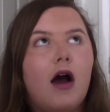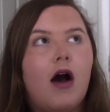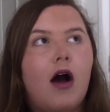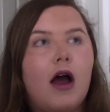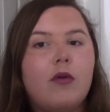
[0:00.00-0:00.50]

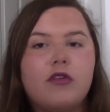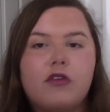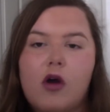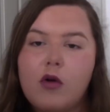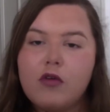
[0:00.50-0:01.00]
I was
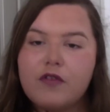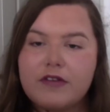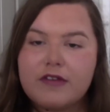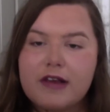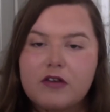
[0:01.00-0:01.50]
told for
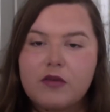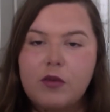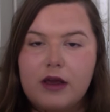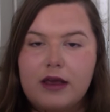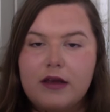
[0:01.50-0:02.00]
6
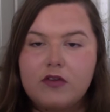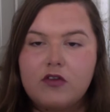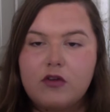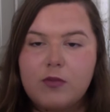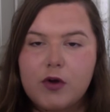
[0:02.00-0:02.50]
weeks
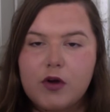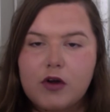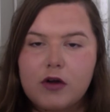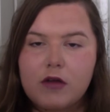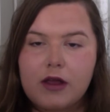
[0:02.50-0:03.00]
to
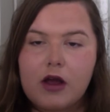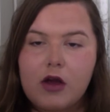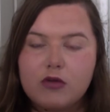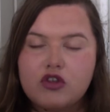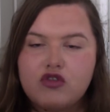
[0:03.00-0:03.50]
book, like I
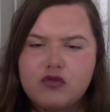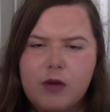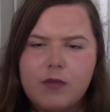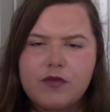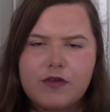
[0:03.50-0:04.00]
was
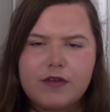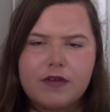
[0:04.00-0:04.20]
dropped for,